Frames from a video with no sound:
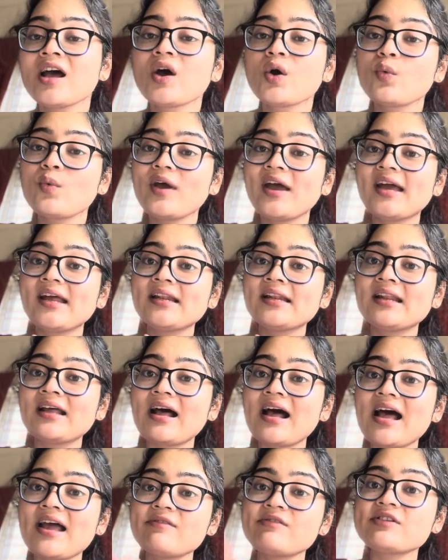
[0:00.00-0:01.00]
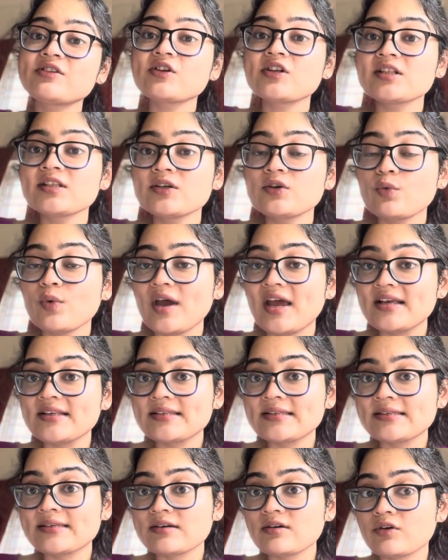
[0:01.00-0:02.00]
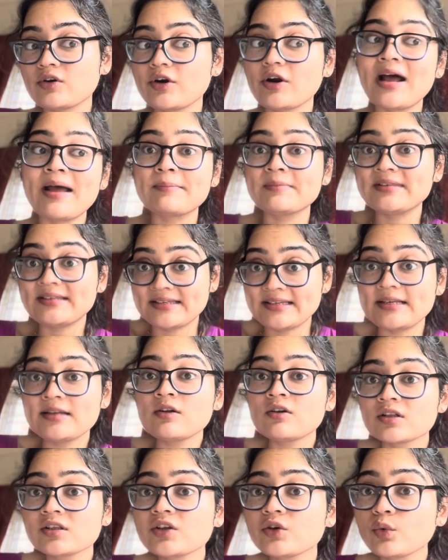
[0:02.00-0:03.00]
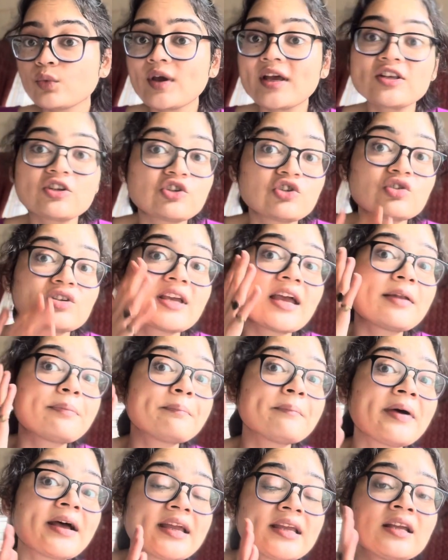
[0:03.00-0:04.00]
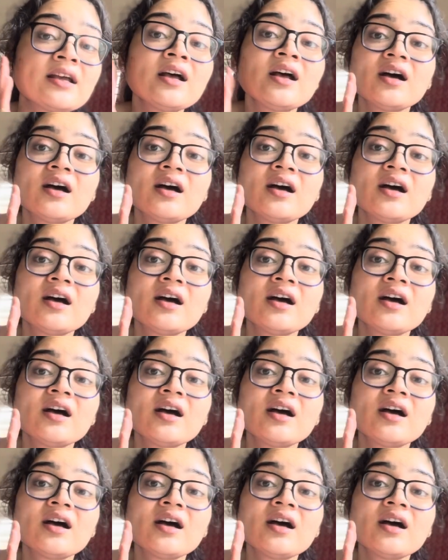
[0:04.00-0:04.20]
when I was on the quest, or I'm still on the quest to get my